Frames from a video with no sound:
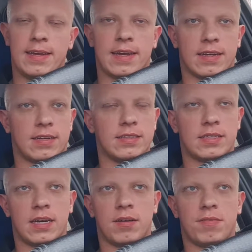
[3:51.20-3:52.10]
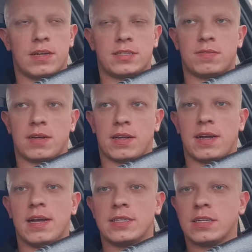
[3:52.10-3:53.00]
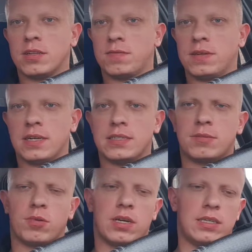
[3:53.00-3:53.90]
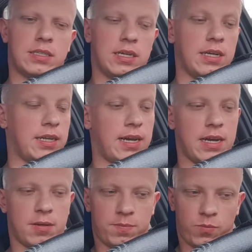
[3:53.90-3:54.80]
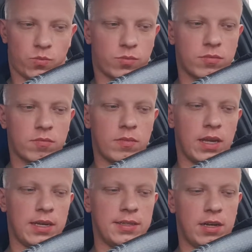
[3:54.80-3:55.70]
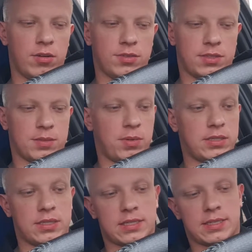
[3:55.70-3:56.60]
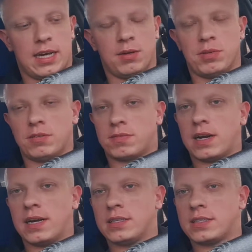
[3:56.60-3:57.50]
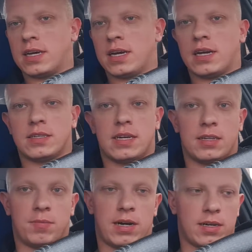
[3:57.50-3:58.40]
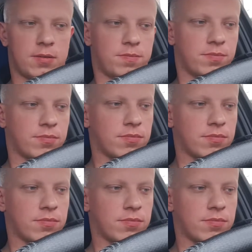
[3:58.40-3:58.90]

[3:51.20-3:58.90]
Yeah, that's the first thing. Second thing is what I see in London, but it's the same in France, Denmark,